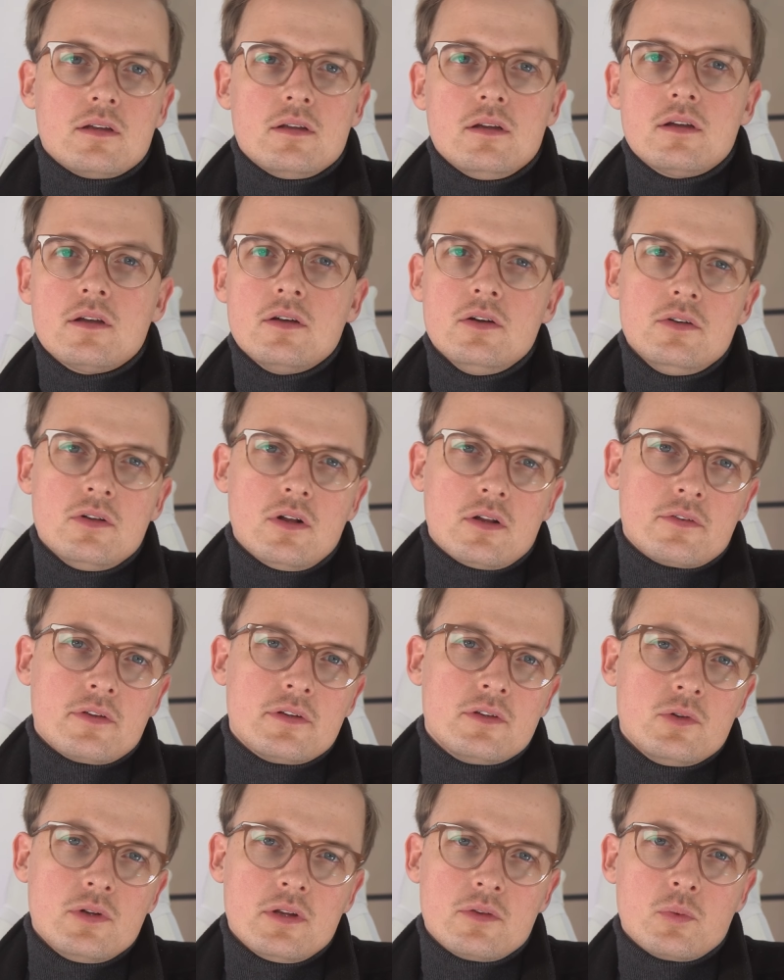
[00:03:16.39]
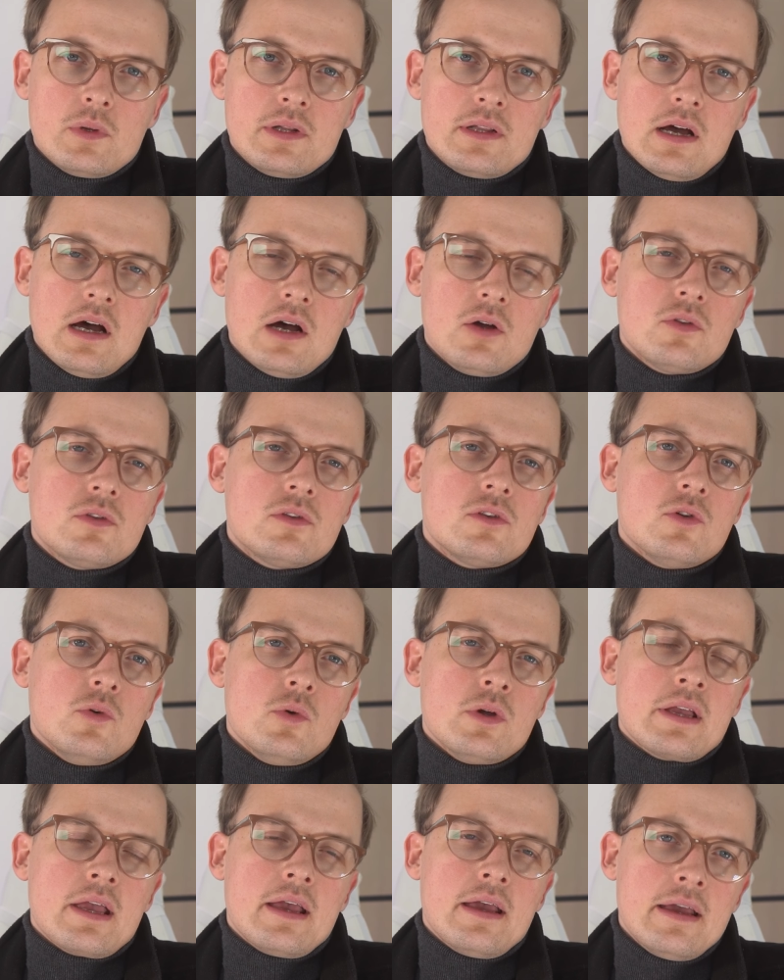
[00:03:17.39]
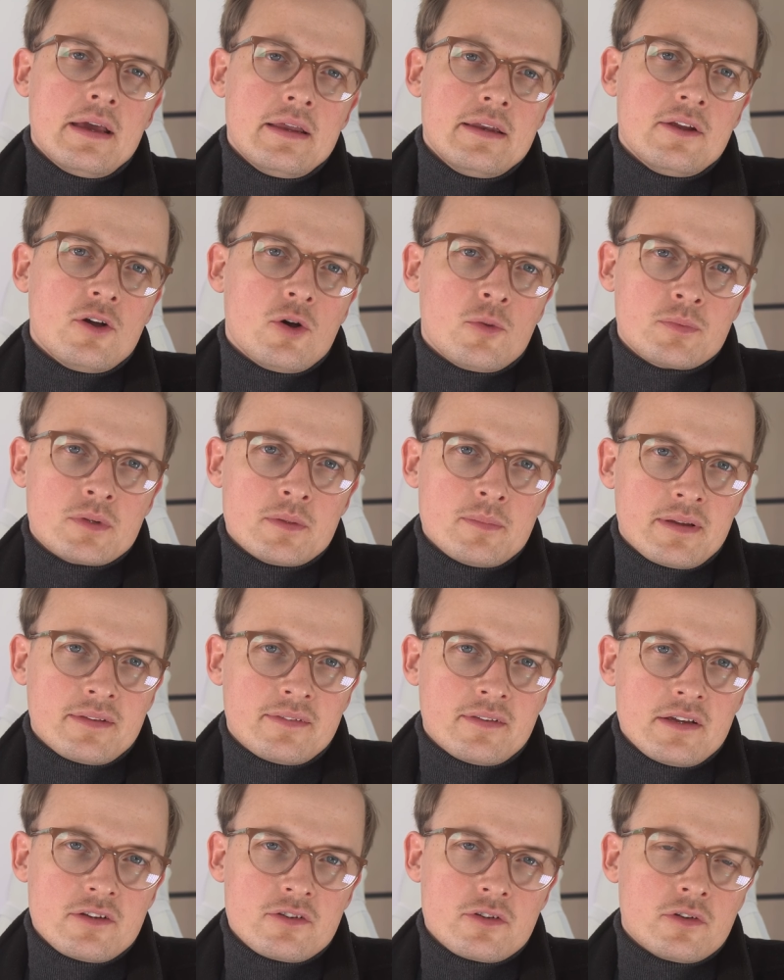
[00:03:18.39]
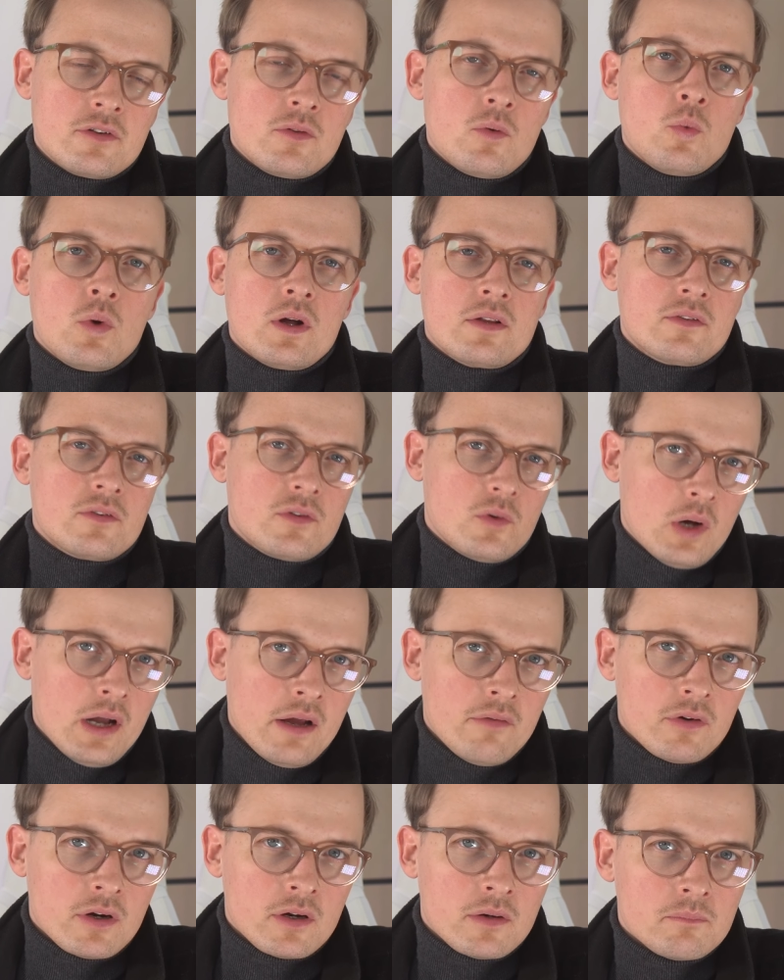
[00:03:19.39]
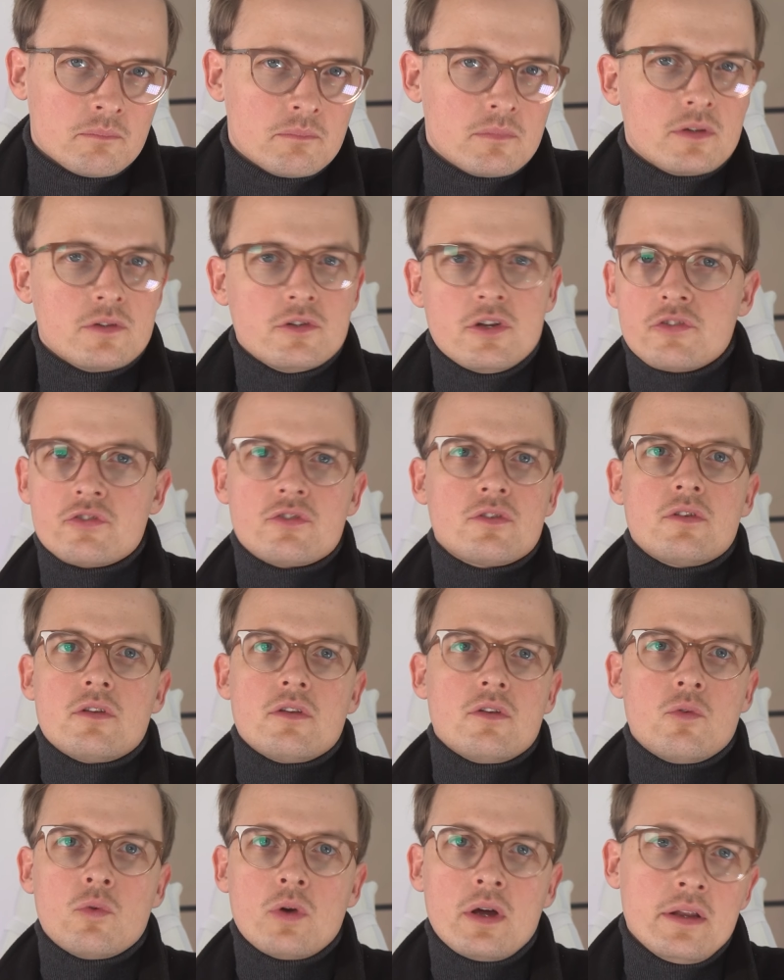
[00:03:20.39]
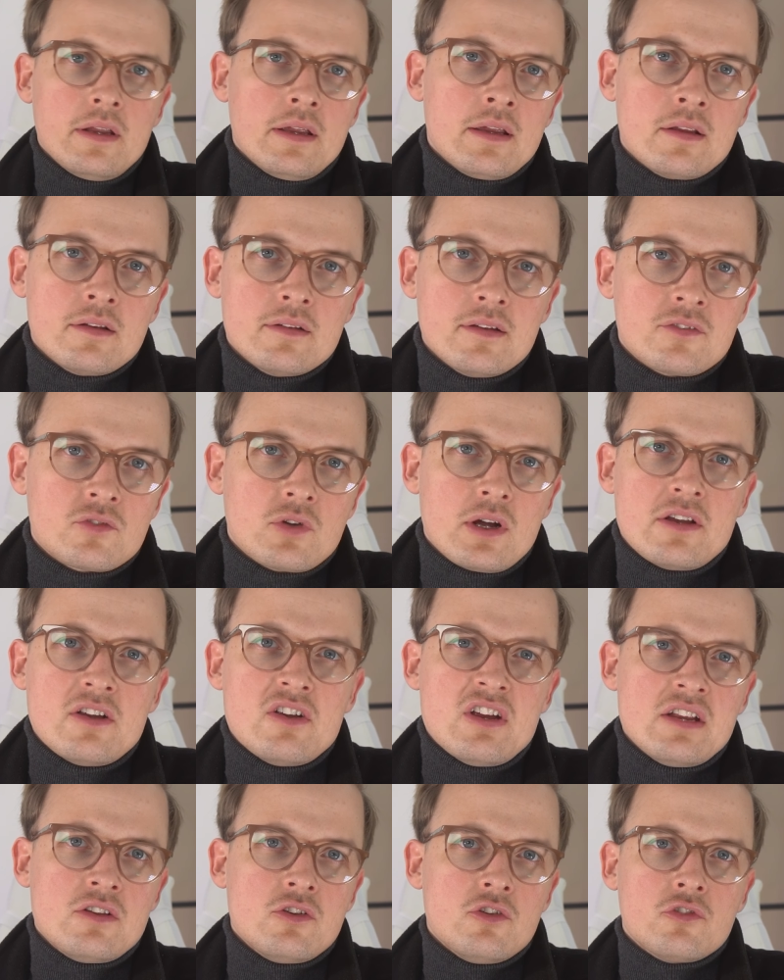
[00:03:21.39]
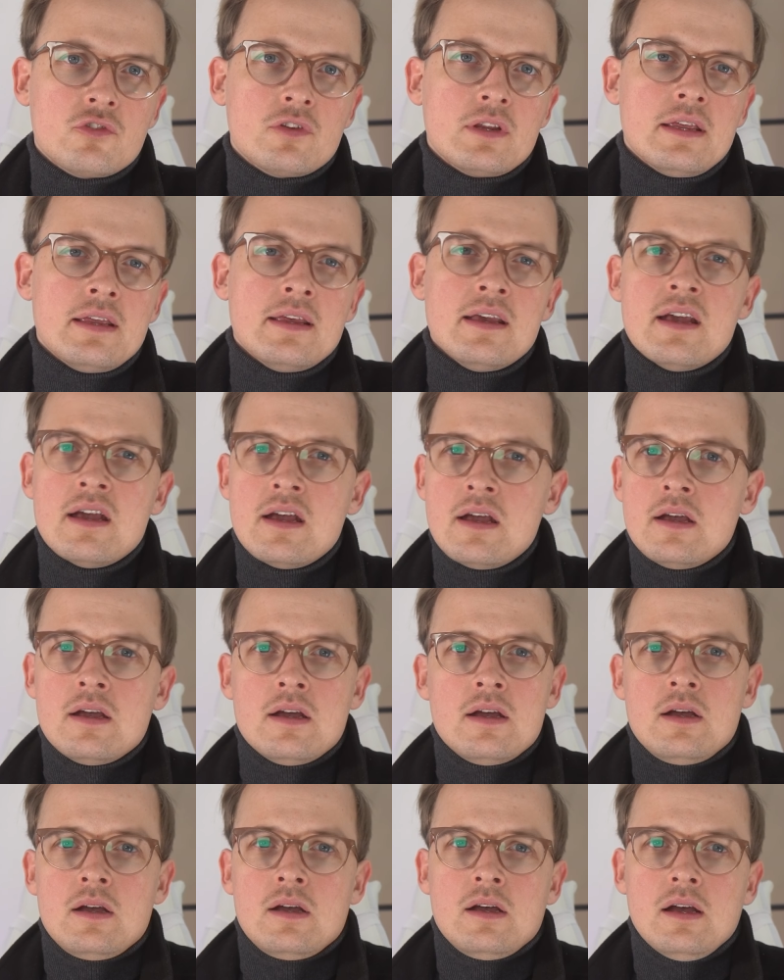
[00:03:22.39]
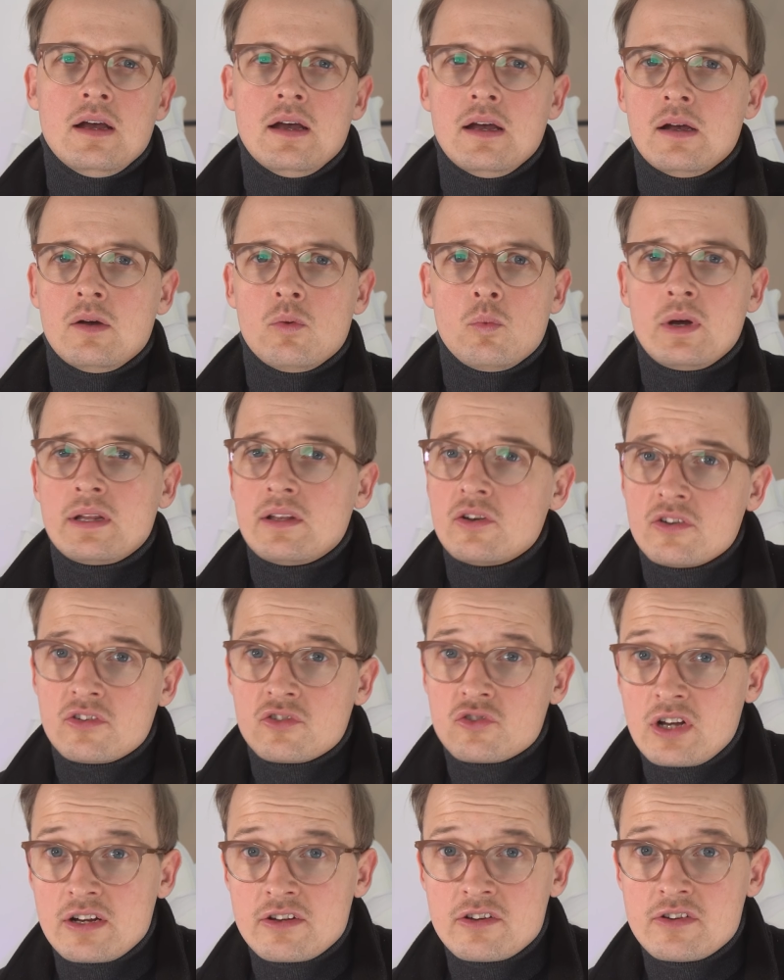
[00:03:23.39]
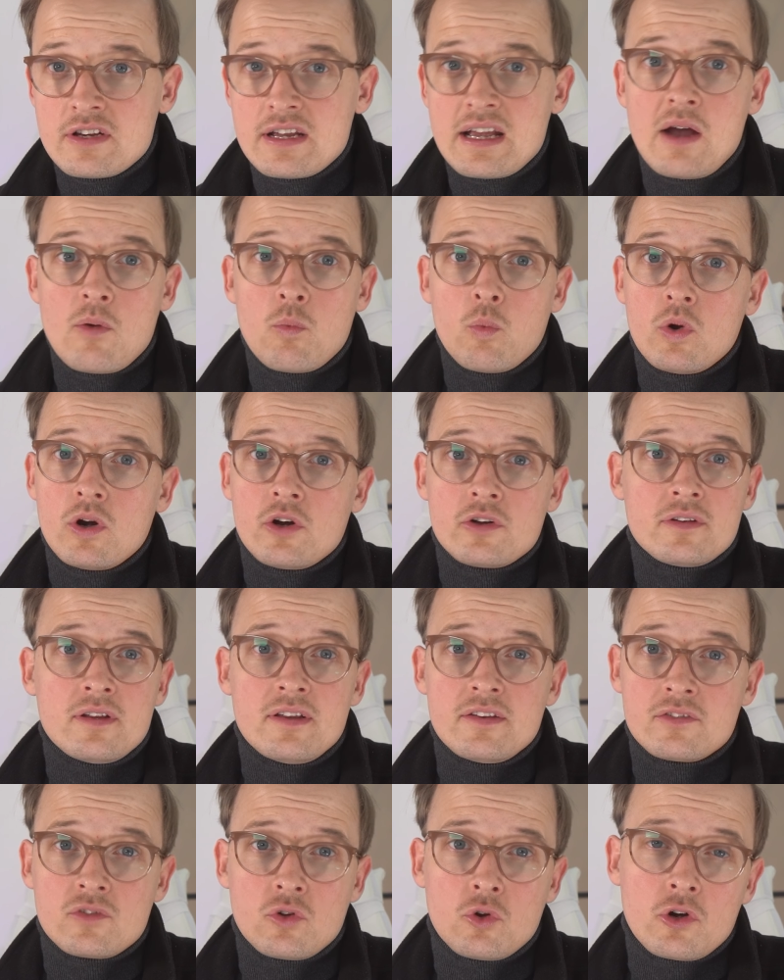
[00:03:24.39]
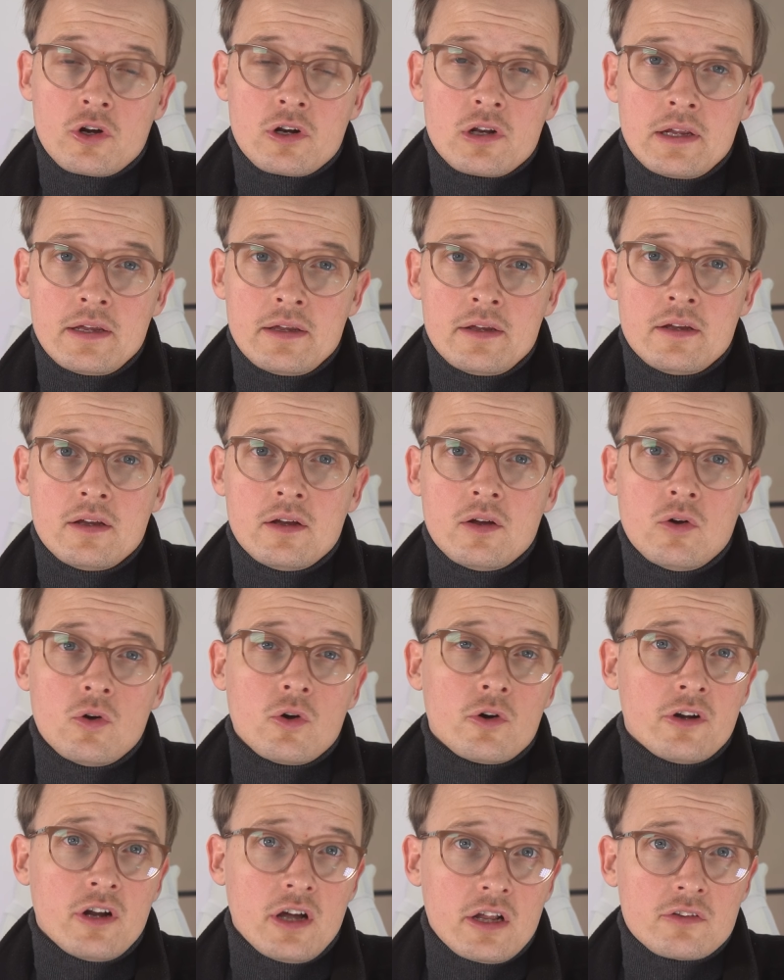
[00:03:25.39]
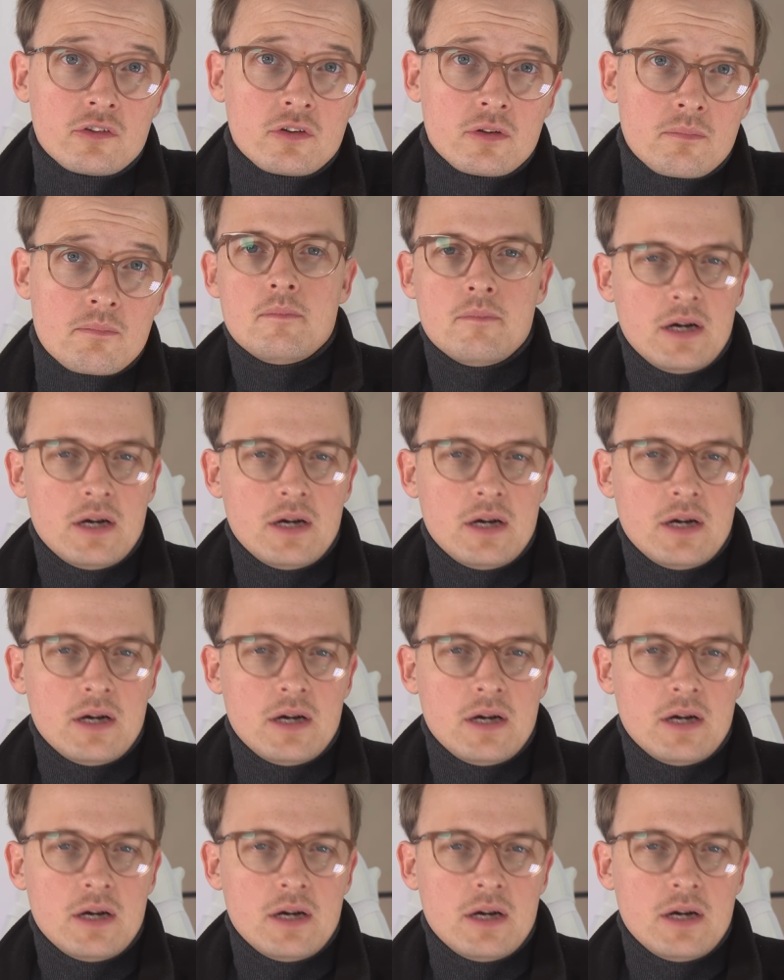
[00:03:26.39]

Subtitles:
You could also do this without doing any optimization whatsoever, just running the strategy to see whether the strategy have worked historically or not.